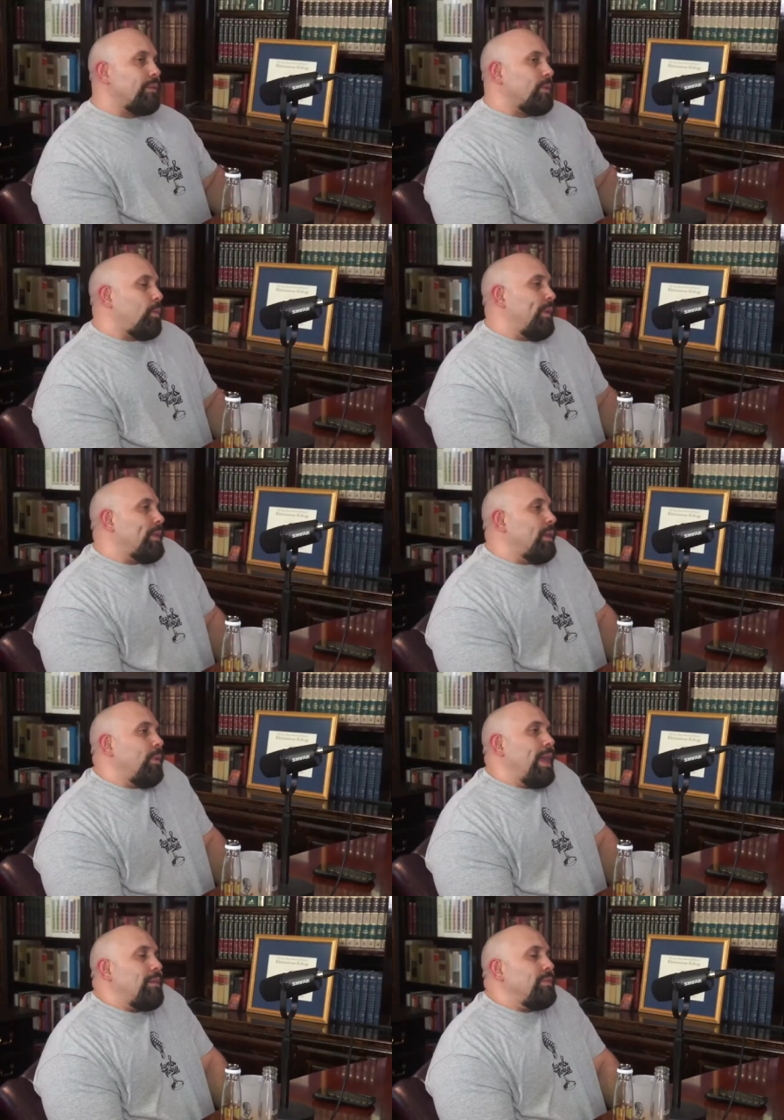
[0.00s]
the one thing
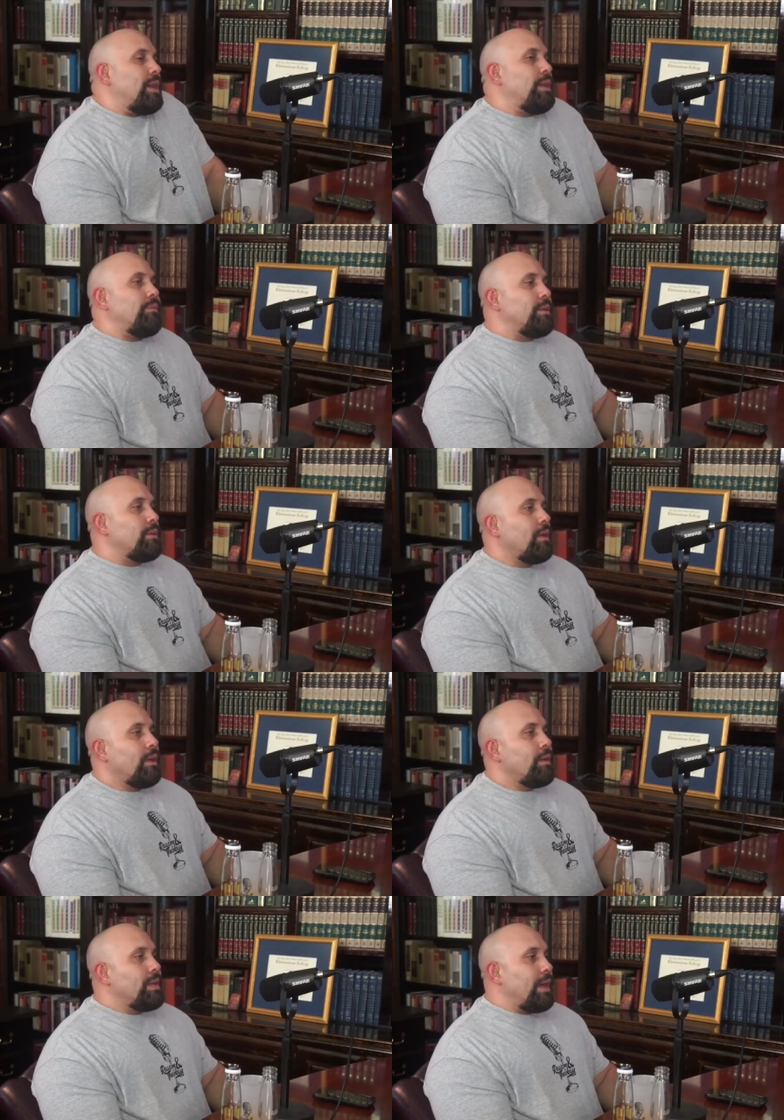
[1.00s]
we have not even
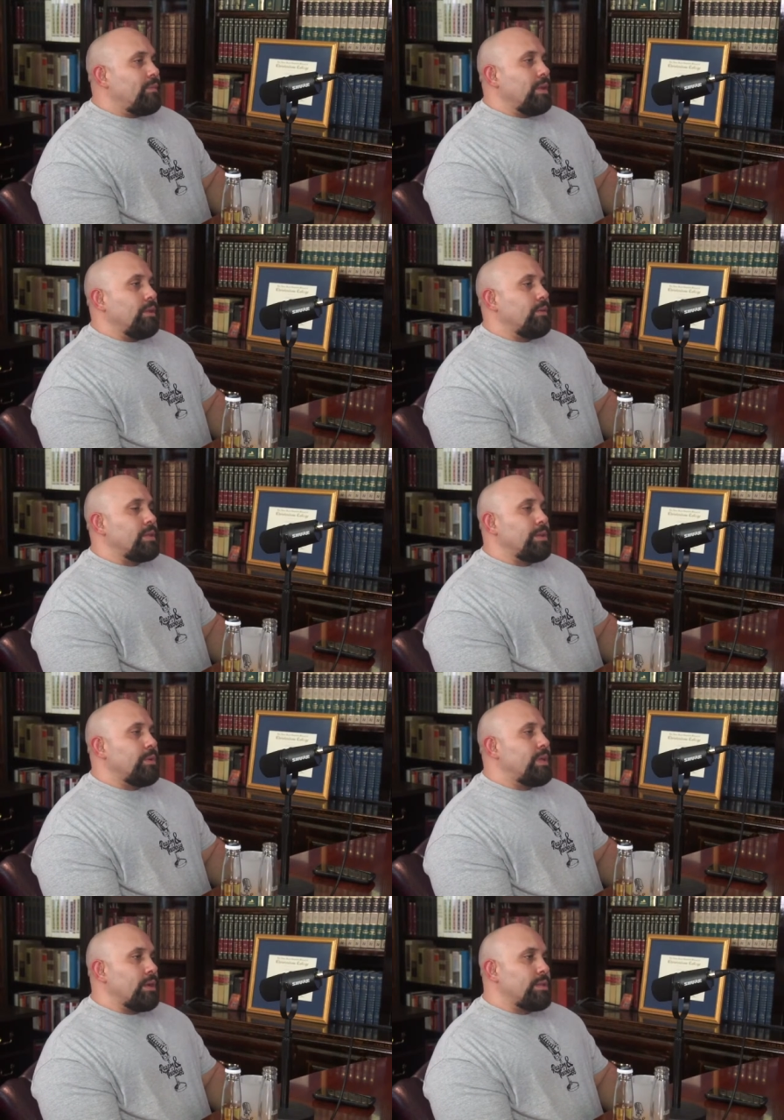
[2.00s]
delved into because it
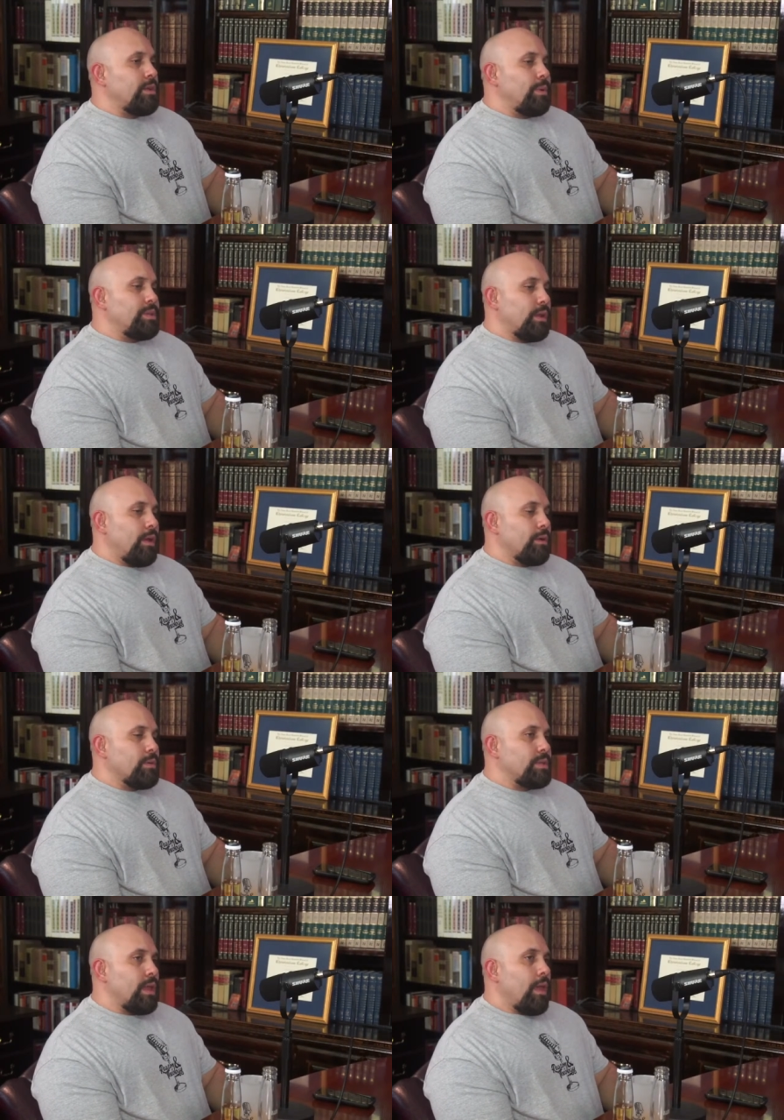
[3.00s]
would take so much longer
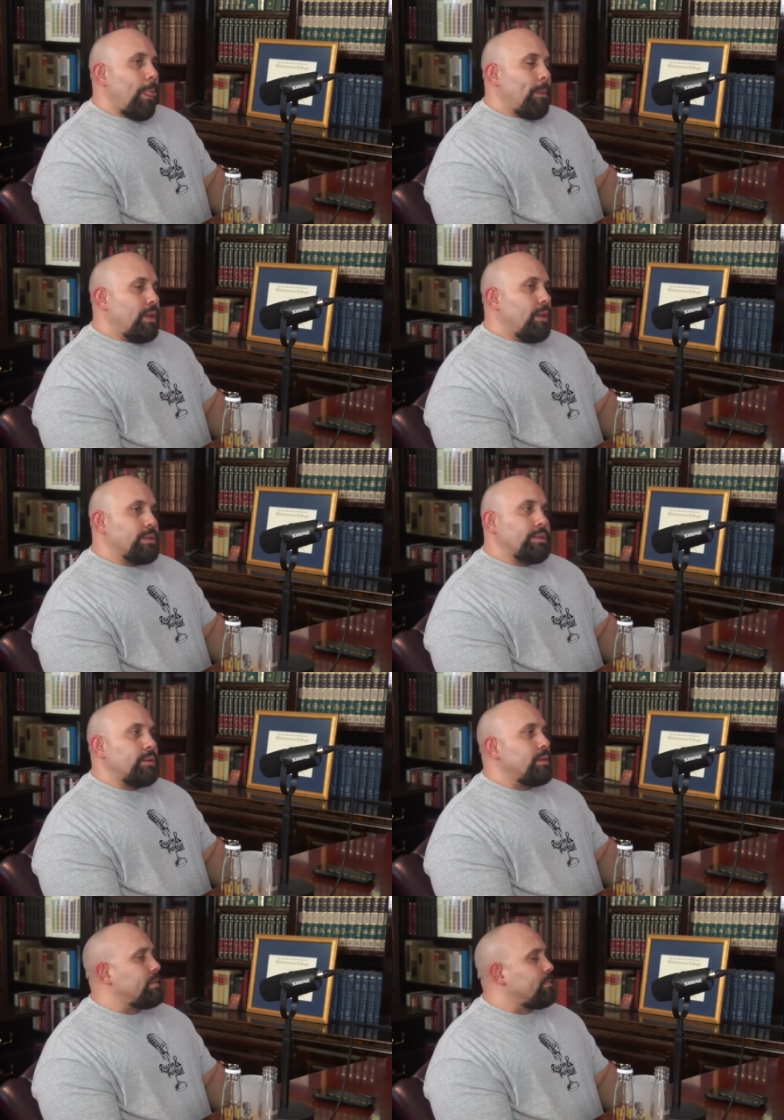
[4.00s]
is yeah. is
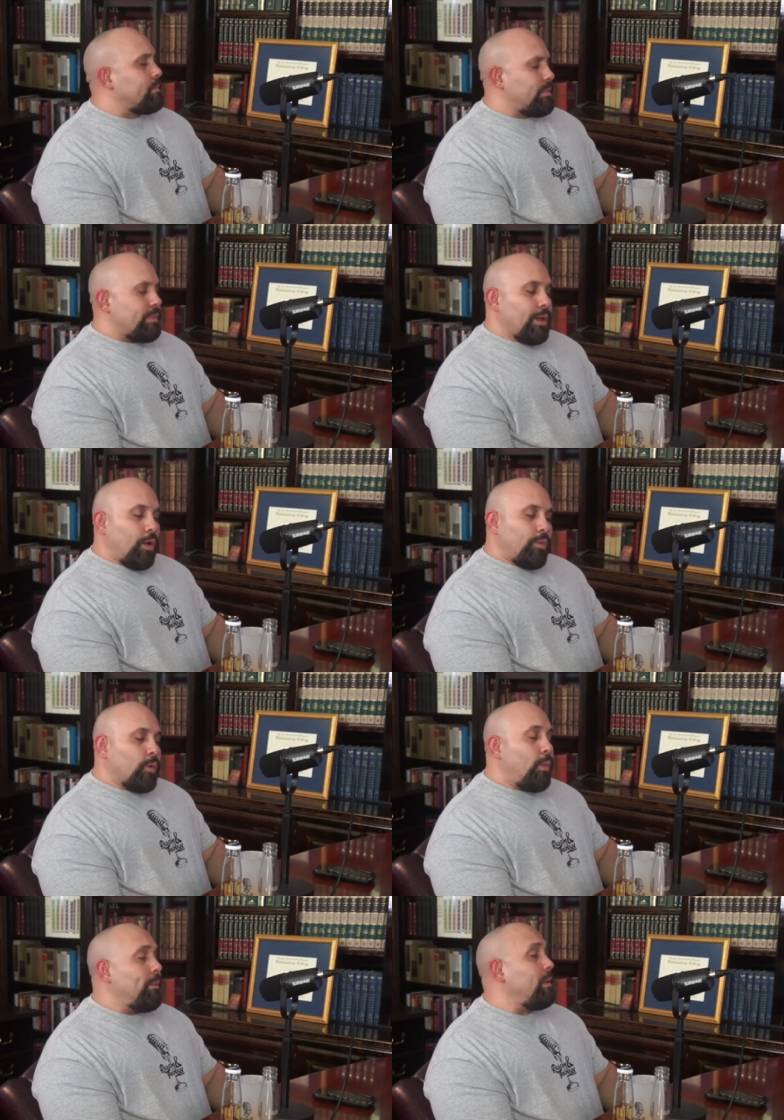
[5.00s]
it's the
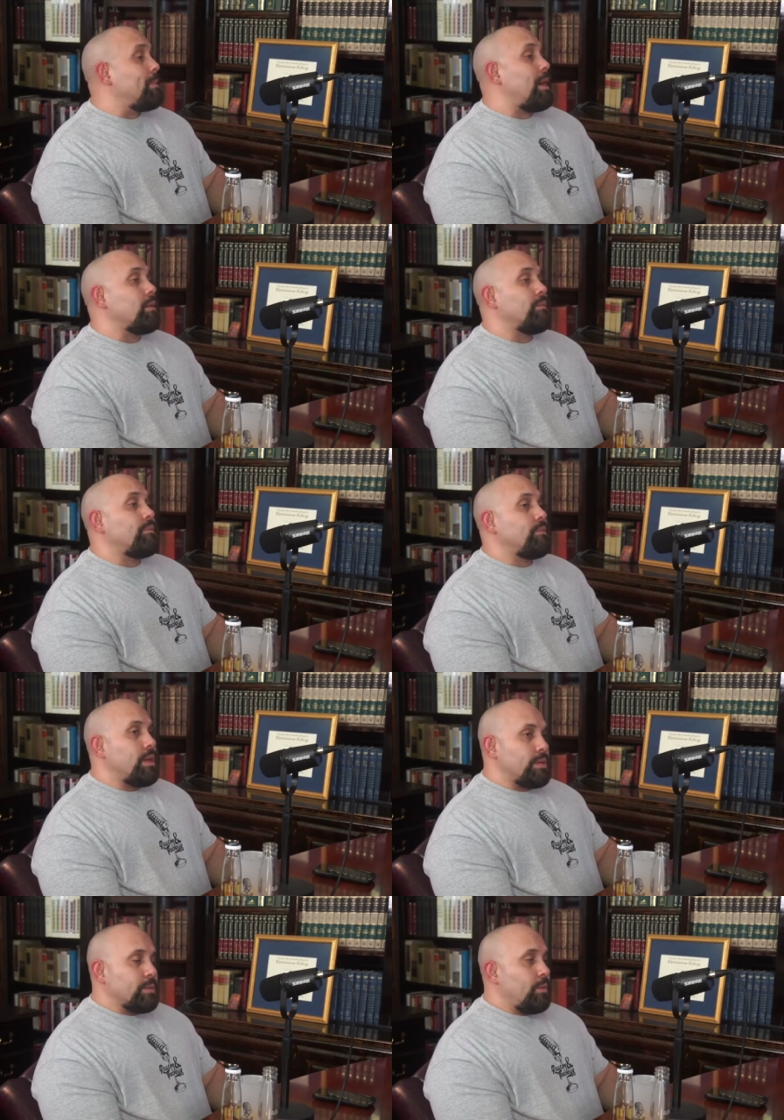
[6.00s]
overwhelming amount of
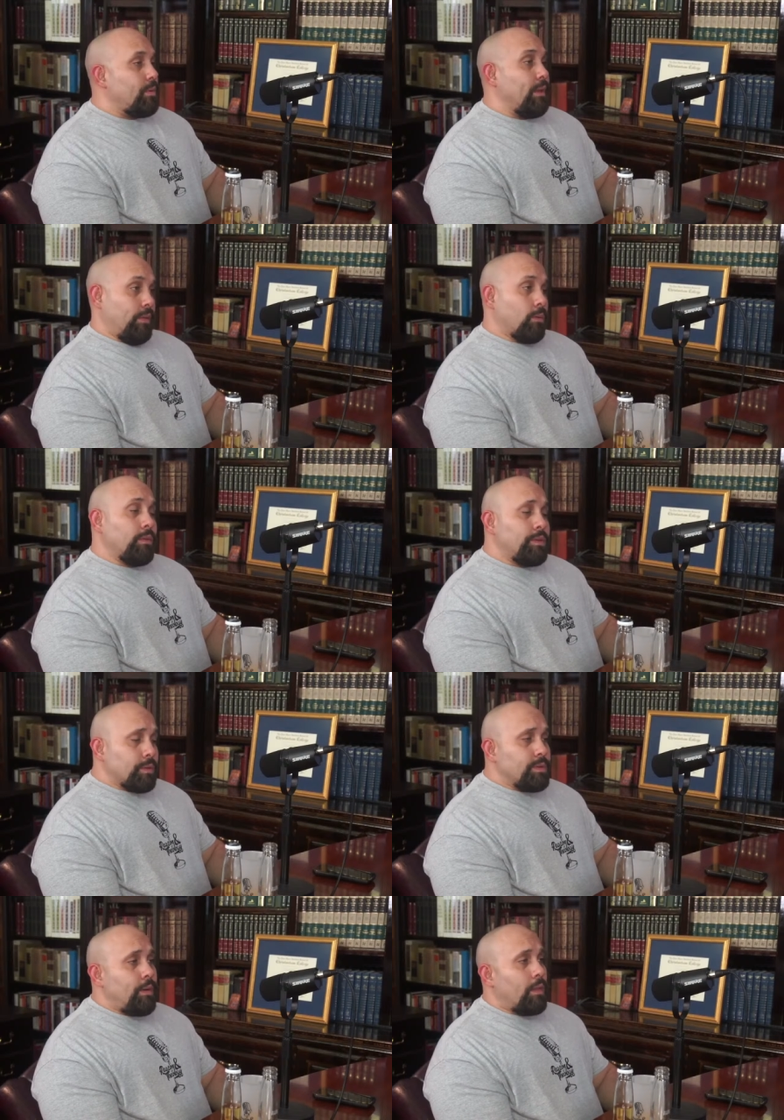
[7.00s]
testimony in the early
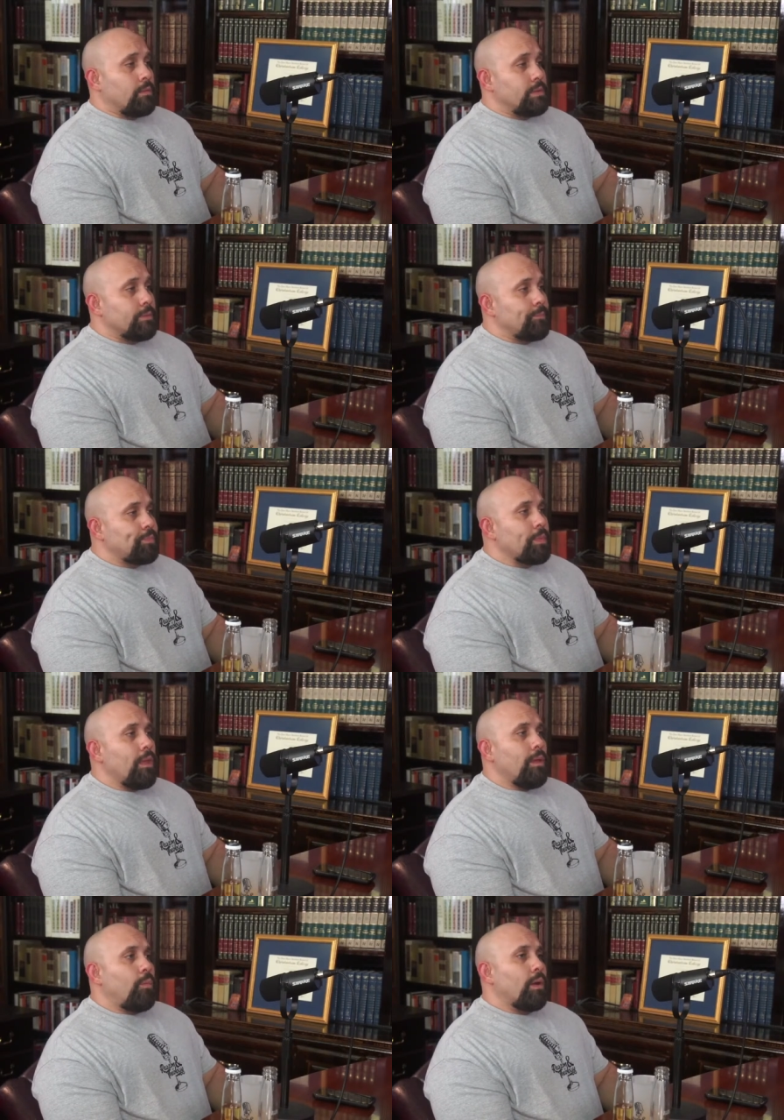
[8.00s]
church fathers. Yeah.
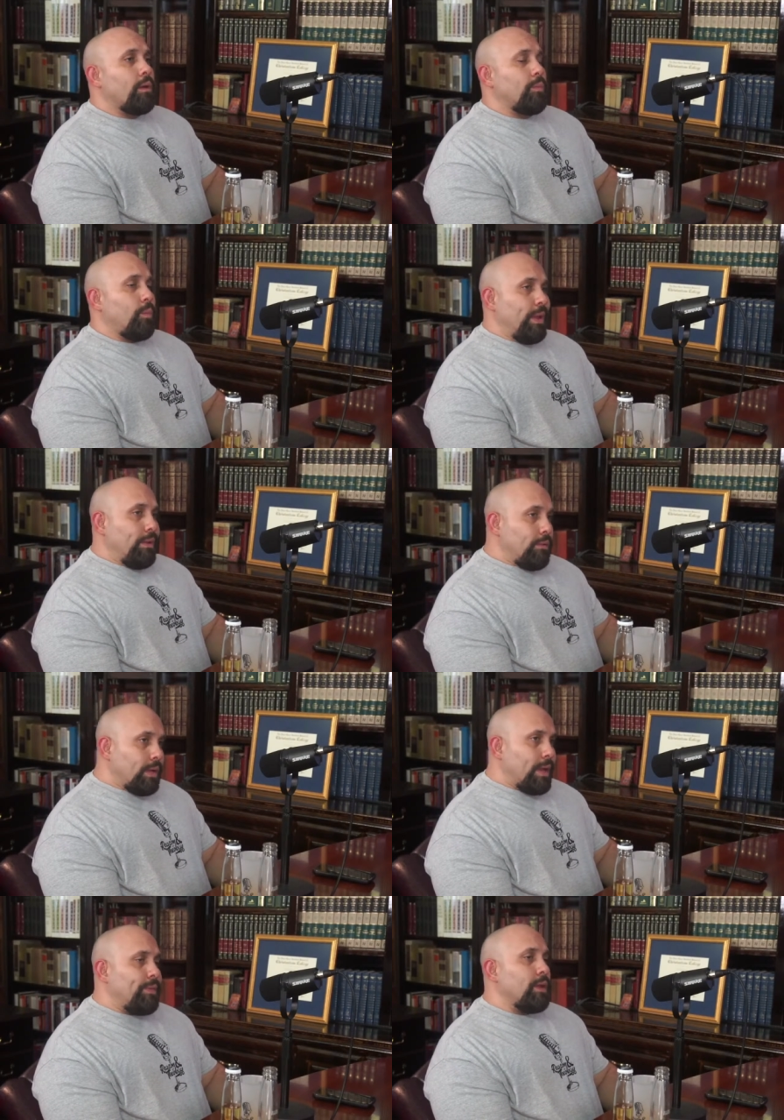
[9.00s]
Where we
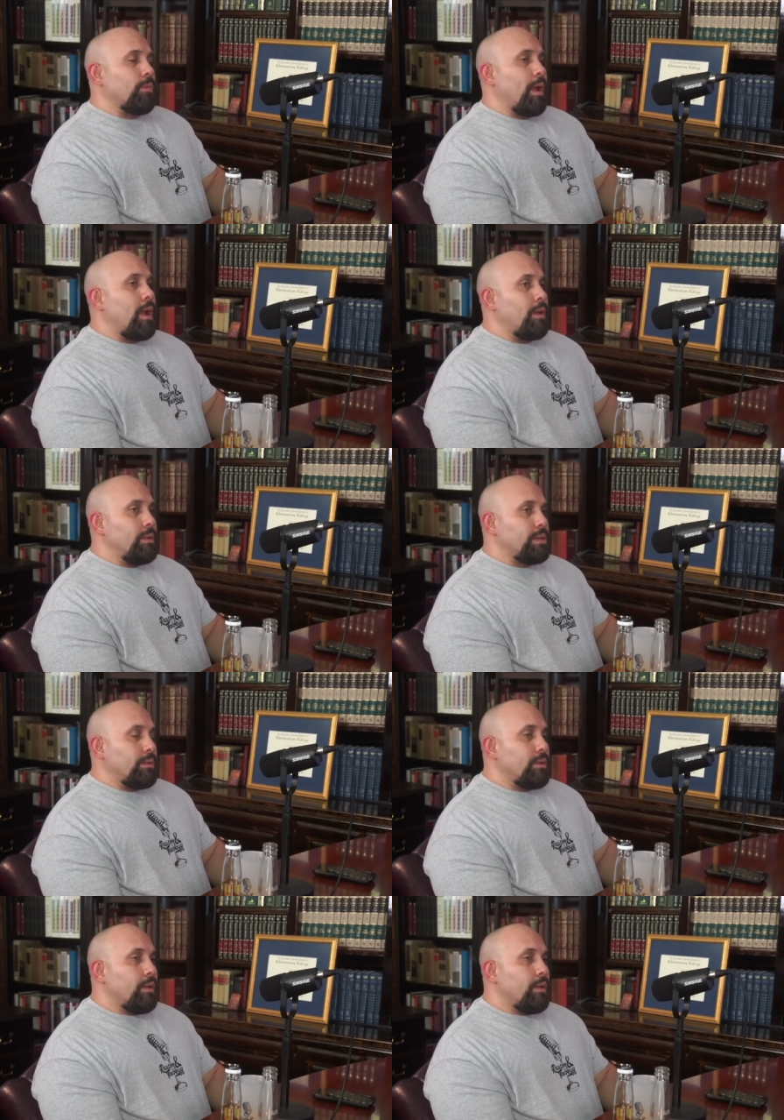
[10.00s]
look at their writings and